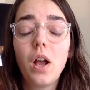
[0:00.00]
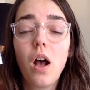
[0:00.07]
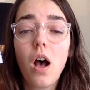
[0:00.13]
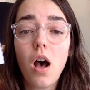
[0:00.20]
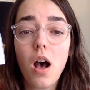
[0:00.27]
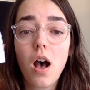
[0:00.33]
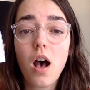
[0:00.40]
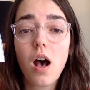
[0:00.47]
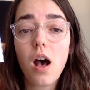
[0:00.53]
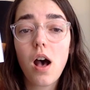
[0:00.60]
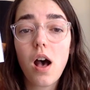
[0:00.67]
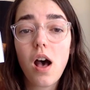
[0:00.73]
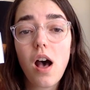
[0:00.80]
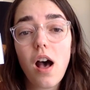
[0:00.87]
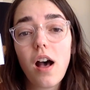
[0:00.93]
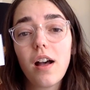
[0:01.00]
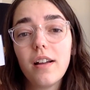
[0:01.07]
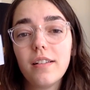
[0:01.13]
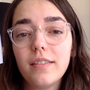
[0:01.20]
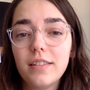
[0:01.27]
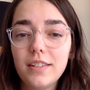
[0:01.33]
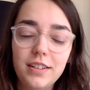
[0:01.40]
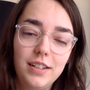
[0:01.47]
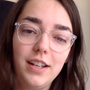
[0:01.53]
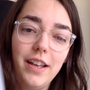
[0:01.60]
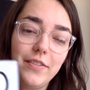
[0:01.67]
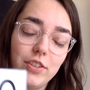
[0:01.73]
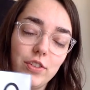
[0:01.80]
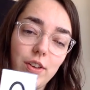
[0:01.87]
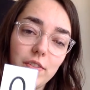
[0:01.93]
Ah.
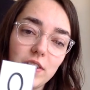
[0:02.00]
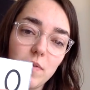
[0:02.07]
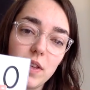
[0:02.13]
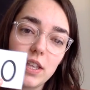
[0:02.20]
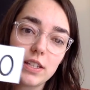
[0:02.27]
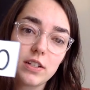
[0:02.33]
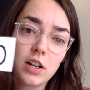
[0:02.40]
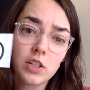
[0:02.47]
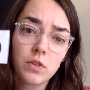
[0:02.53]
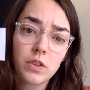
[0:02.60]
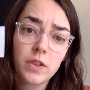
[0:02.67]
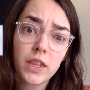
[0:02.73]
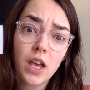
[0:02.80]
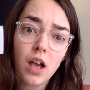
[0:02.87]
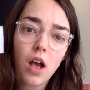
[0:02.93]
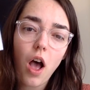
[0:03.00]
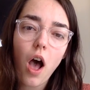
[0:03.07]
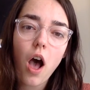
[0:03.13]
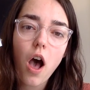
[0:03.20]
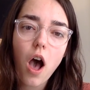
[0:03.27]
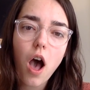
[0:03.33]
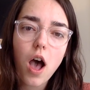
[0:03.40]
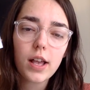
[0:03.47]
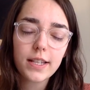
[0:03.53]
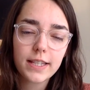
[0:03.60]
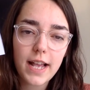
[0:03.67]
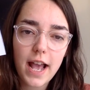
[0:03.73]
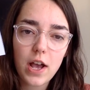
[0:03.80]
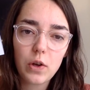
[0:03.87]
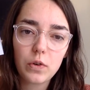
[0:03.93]
If you have something that starts with the ah
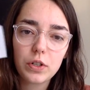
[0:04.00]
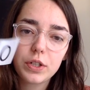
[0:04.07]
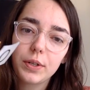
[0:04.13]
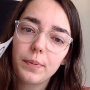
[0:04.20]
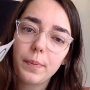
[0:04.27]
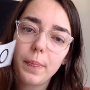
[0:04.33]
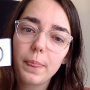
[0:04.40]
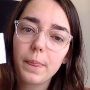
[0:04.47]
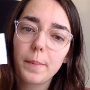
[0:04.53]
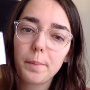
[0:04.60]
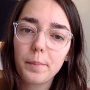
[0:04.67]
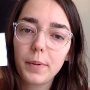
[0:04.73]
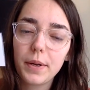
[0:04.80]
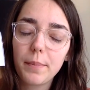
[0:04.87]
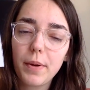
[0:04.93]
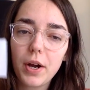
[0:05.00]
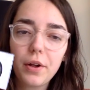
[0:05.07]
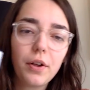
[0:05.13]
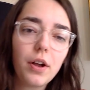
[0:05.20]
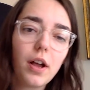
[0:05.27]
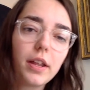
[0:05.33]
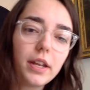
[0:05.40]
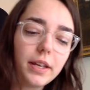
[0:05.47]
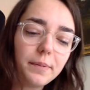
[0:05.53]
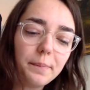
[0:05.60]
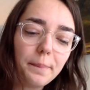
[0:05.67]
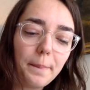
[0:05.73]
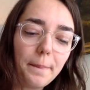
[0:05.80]
sound, put a marker on it.